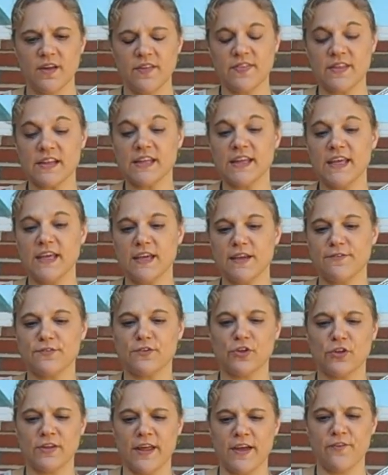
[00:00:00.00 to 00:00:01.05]
The leaves
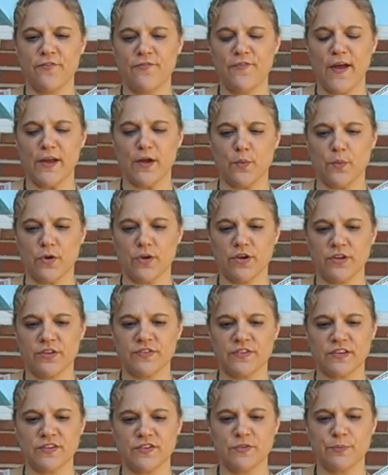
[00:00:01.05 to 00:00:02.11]
looked like
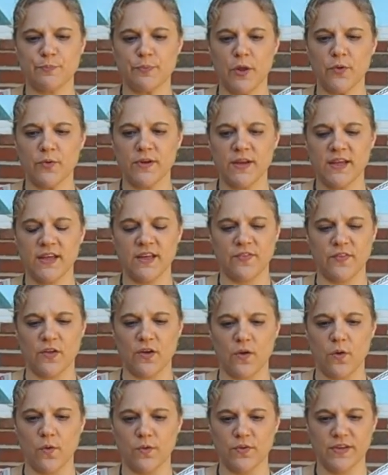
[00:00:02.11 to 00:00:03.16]
fireworks exploding in the
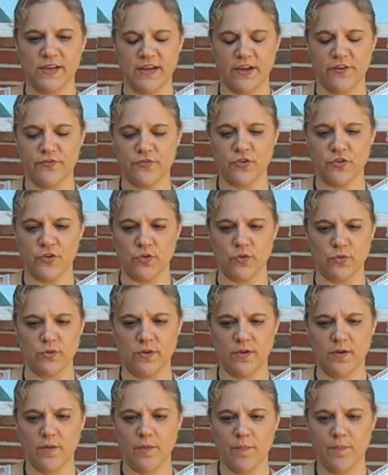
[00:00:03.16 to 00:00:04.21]
golden
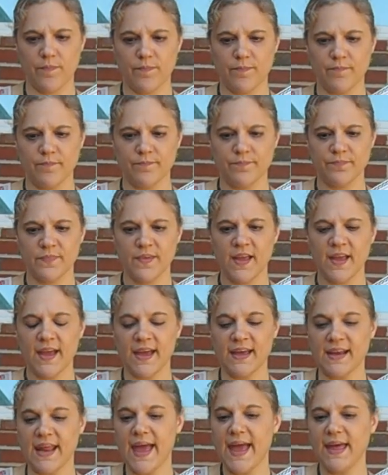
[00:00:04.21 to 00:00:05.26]
afternoon.
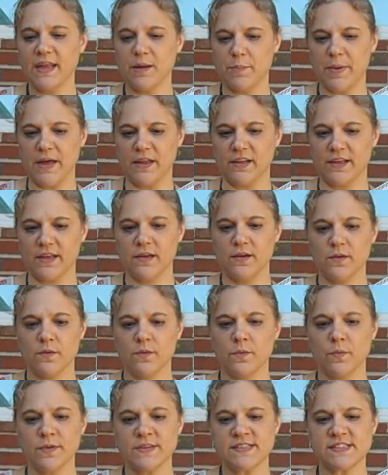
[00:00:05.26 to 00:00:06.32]
And Annabelle
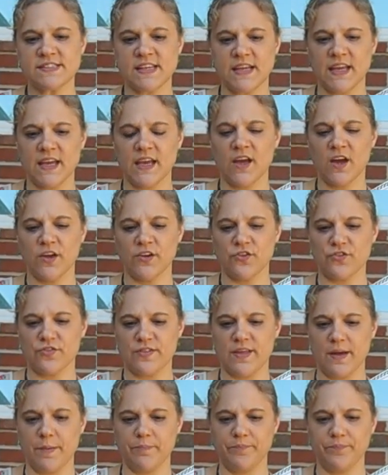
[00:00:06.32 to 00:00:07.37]
was singing under
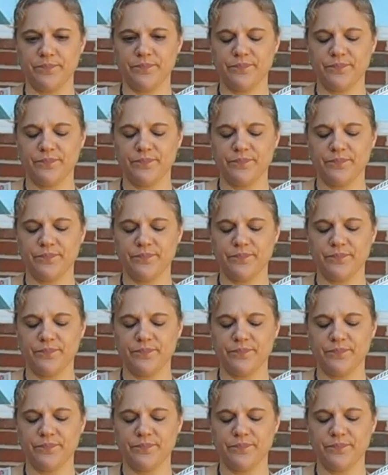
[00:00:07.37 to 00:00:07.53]
them.